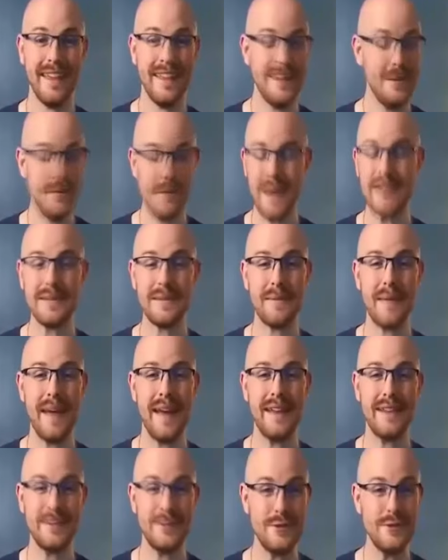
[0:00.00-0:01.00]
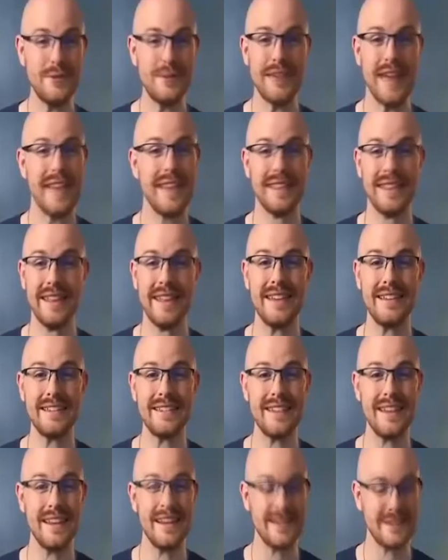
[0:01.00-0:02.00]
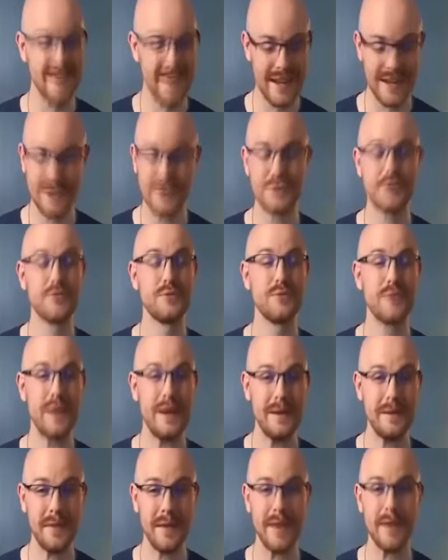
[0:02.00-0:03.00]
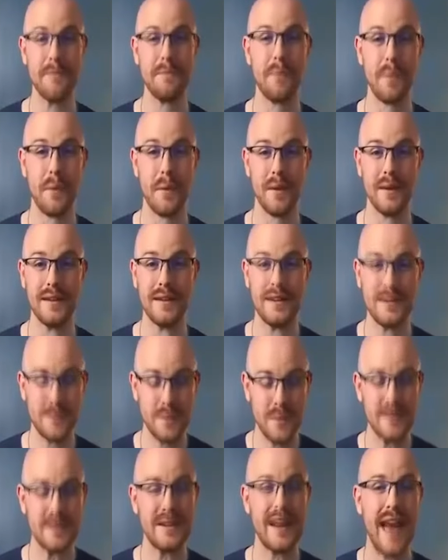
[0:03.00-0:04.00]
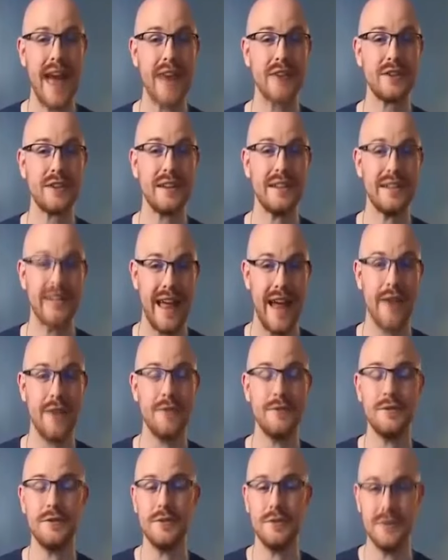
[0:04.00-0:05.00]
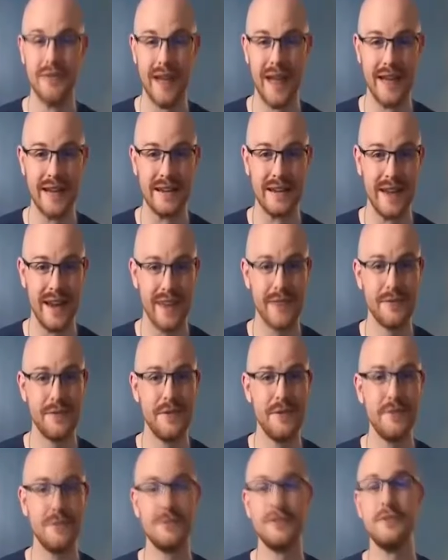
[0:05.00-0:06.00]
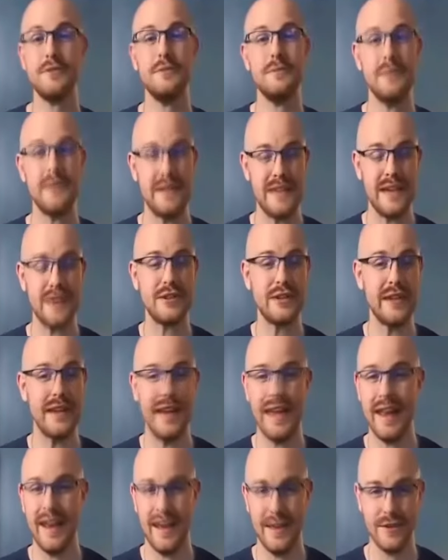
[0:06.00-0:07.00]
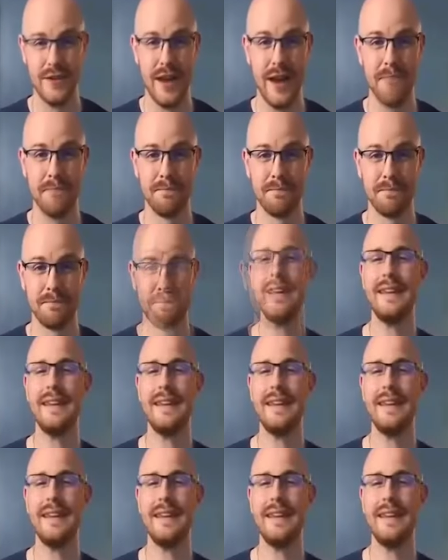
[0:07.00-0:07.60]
The resume, to say the least, is extremely important. It's what's going to actually allow you to land an interview to potentially get a job.